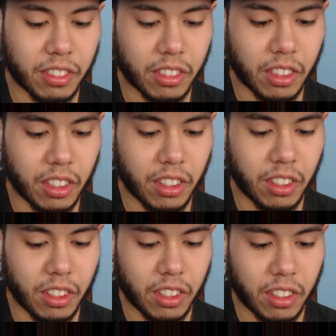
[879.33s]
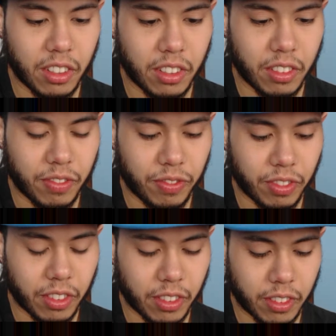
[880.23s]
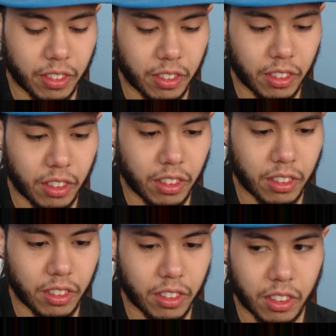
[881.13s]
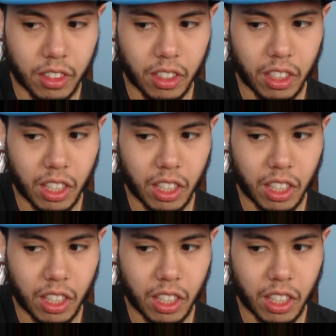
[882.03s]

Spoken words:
Nothing is said.